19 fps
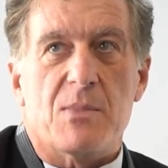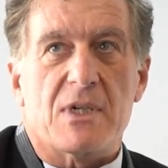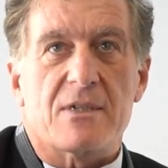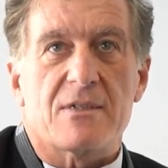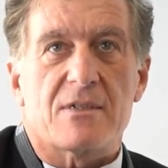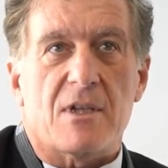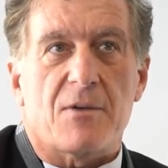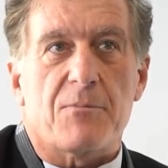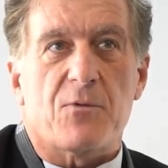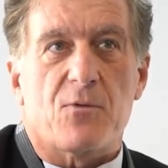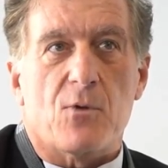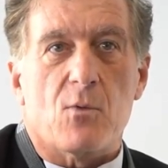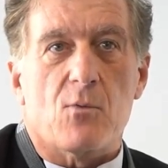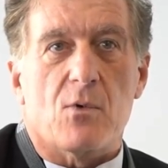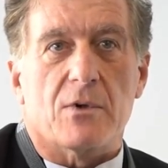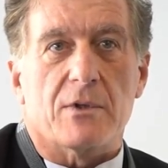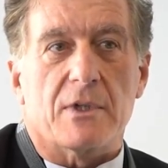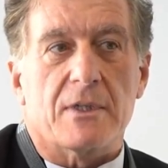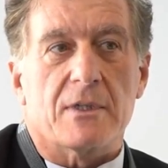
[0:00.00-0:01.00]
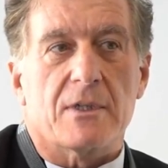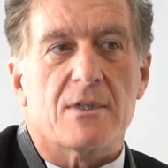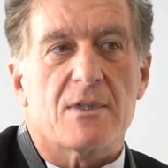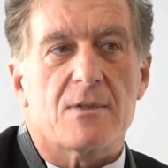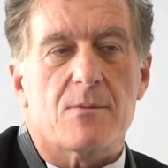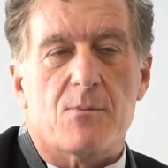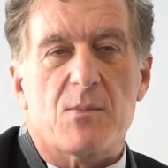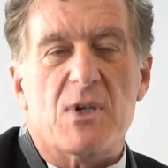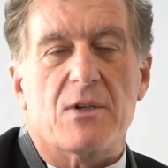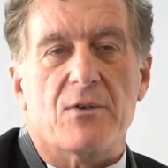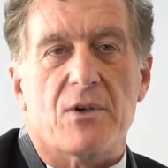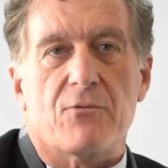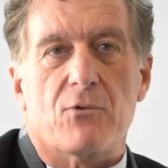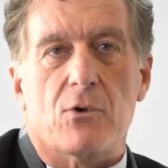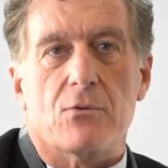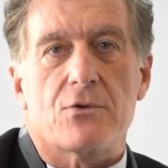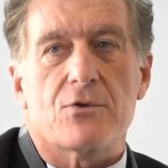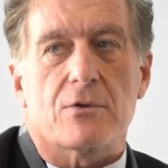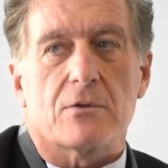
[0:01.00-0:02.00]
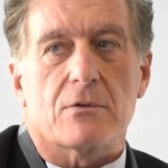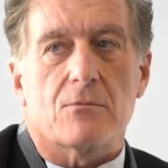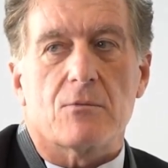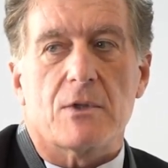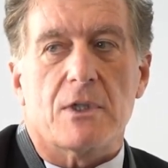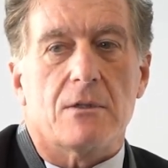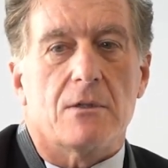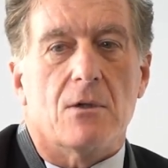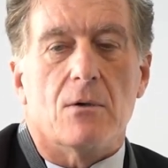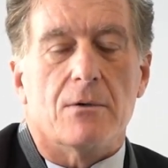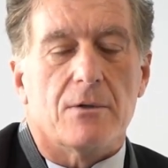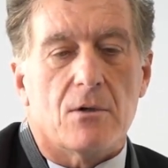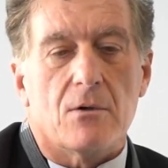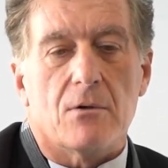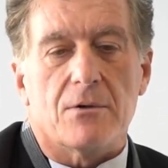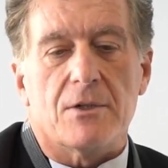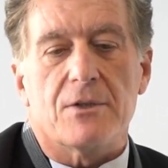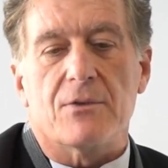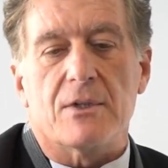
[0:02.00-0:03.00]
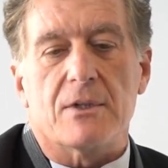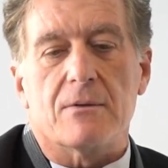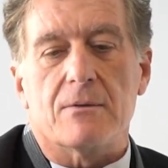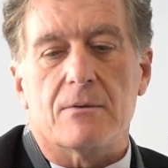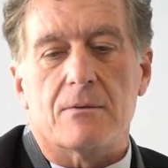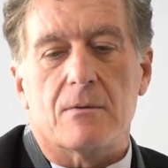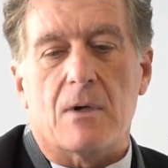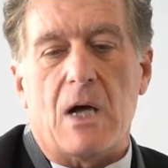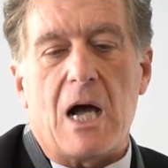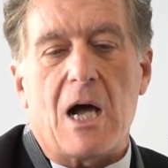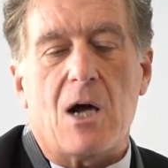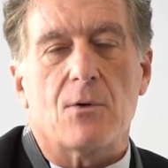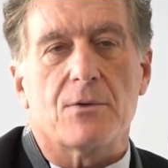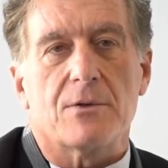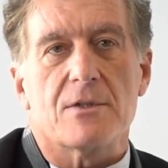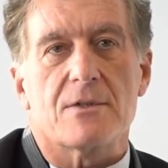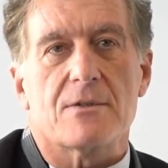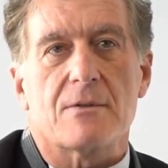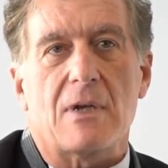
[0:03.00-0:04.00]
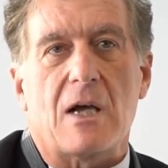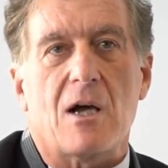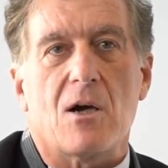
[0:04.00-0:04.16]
step forward, and this is a big revolution. We don't know even how these